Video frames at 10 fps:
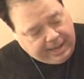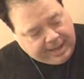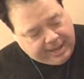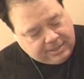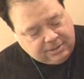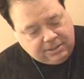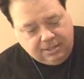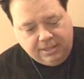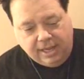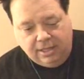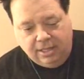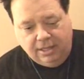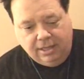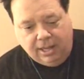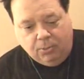and
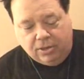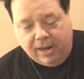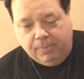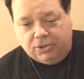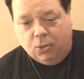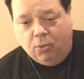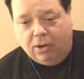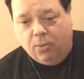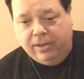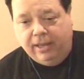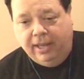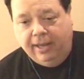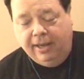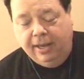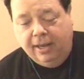then they weren't able to work with
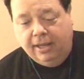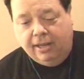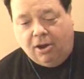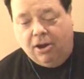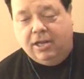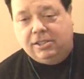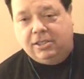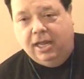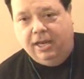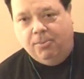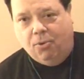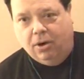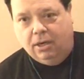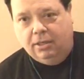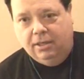the artist
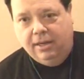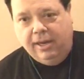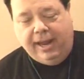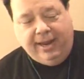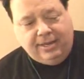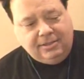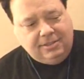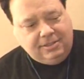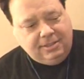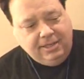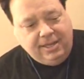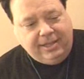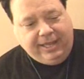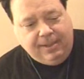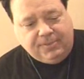anymore, and
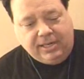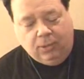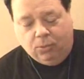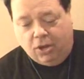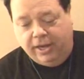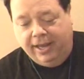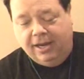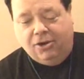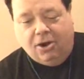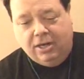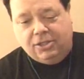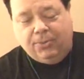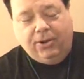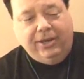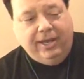They kept saying, we're going to get an artist,
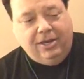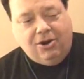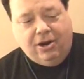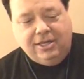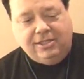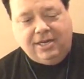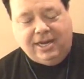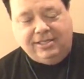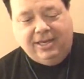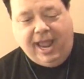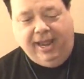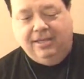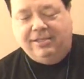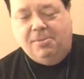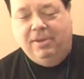we're going to get an artist. And I said,
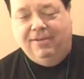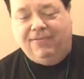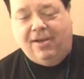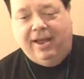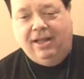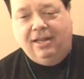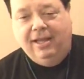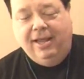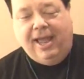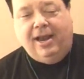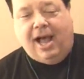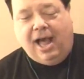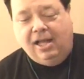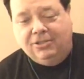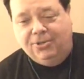hey, send me the file and
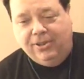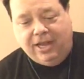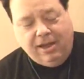I'll do the